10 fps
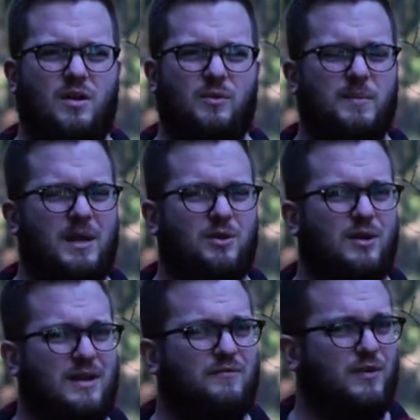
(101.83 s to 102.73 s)
We might not
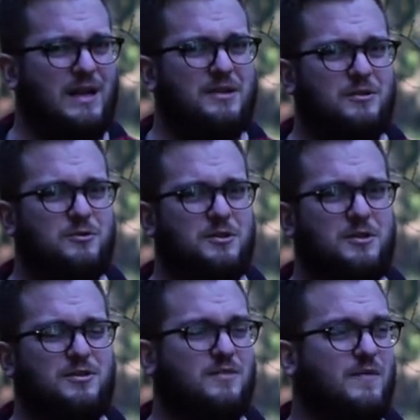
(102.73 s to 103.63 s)
live for 800
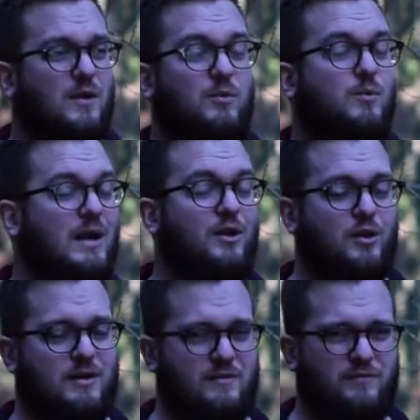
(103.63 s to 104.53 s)
years. In fact, we will
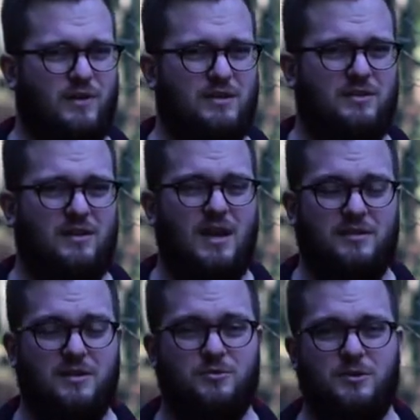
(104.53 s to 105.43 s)
not live for
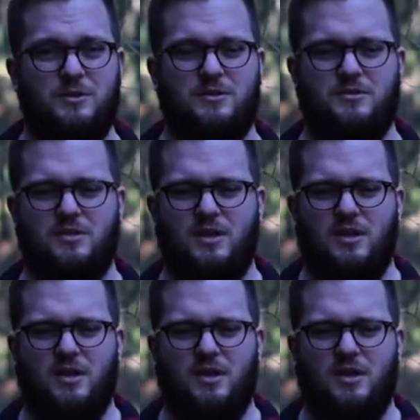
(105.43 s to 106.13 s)
800 years.